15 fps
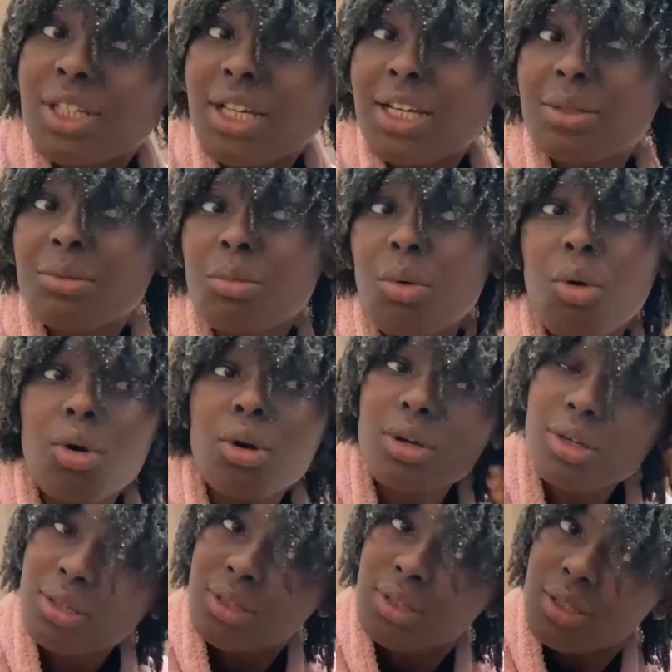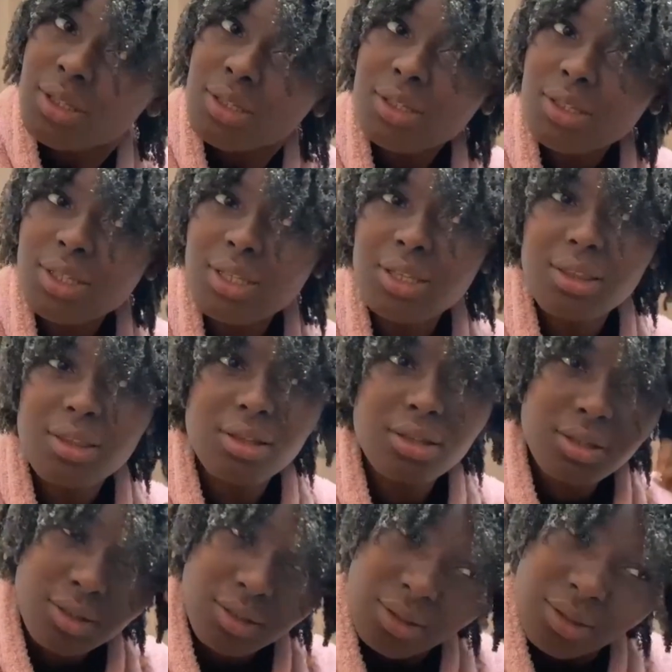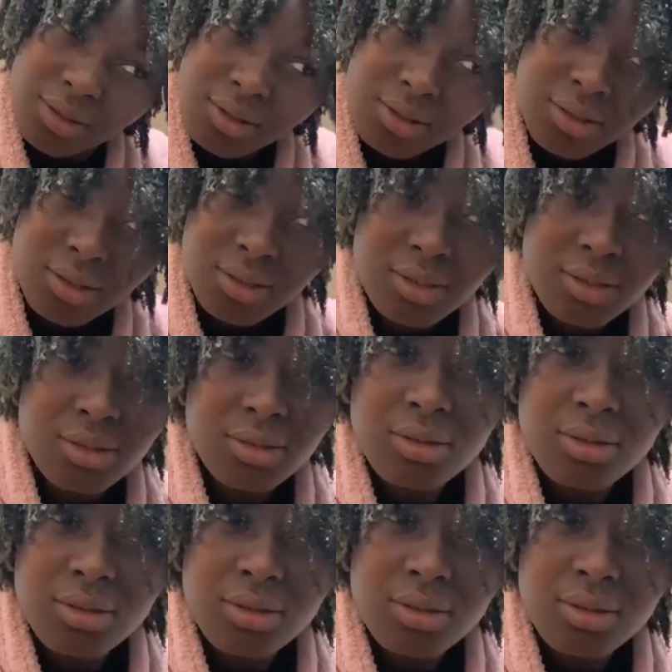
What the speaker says: look as well. There were some sections that did not